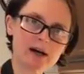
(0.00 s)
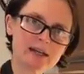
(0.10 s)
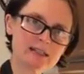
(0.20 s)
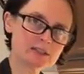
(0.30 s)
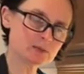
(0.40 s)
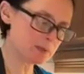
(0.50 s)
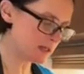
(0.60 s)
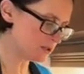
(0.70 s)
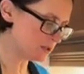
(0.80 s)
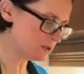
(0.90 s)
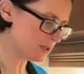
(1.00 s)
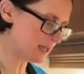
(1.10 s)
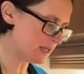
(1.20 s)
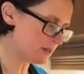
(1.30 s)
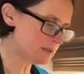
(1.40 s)
brine is being
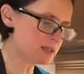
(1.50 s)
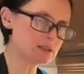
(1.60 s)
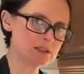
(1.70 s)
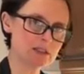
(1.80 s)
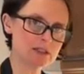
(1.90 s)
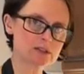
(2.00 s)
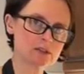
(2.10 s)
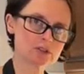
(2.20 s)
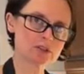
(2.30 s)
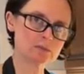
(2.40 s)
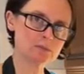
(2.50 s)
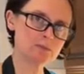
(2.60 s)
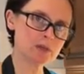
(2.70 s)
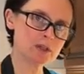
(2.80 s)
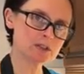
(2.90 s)
used here because it's got
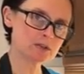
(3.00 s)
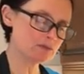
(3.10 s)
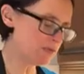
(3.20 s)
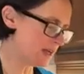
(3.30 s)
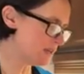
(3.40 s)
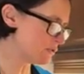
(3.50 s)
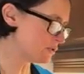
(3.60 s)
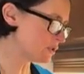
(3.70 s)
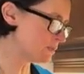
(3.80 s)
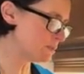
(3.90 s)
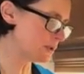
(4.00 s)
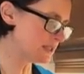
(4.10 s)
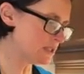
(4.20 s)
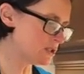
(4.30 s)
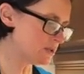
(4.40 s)
some flavour and some
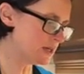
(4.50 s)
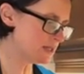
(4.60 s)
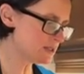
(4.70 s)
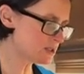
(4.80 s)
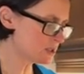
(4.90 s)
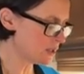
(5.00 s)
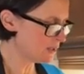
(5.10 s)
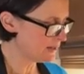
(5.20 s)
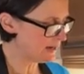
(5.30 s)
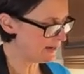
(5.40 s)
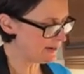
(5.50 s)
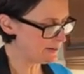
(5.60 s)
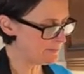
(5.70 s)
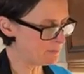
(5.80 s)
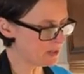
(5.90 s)
body to it.
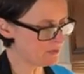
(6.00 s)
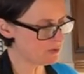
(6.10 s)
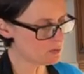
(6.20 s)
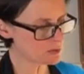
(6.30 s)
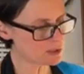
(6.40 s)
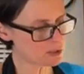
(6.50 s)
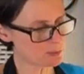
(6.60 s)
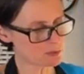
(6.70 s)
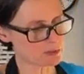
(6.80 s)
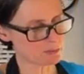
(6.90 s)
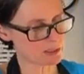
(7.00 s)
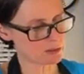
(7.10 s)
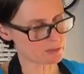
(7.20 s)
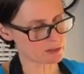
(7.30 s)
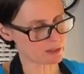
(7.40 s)
If you wanted to put
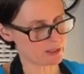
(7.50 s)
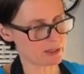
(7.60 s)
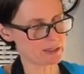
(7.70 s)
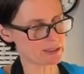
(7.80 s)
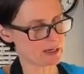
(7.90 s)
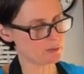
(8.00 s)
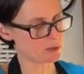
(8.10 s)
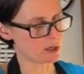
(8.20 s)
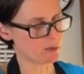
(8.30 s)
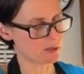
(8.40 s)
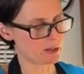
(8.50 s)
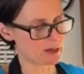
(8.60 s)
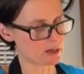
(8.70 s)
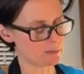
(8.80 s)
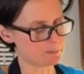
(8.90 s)
something on the side, I would go with
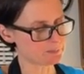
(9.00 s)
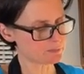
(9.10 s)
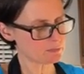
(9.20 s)
like